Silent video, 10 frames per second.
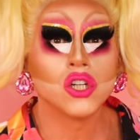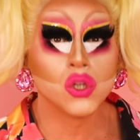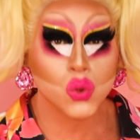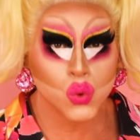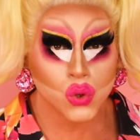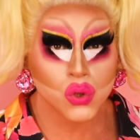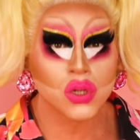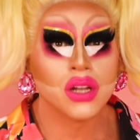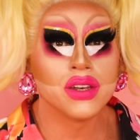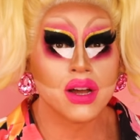
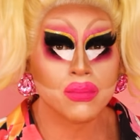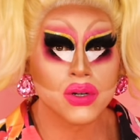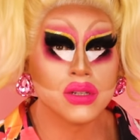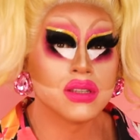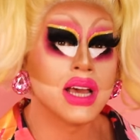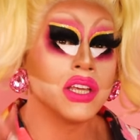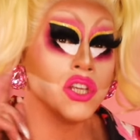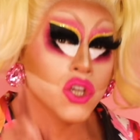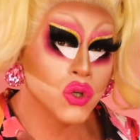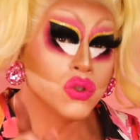cool numbers that
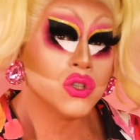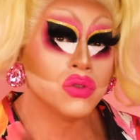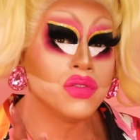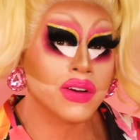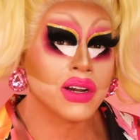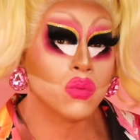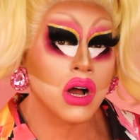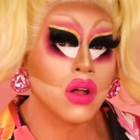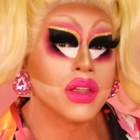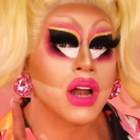you do very
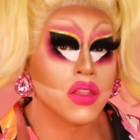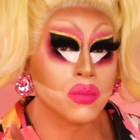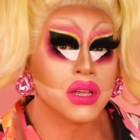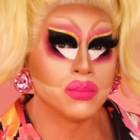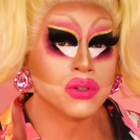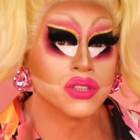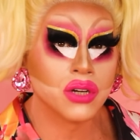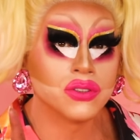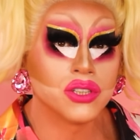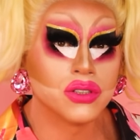well that other people
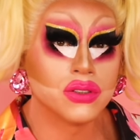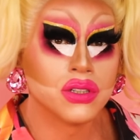don't do.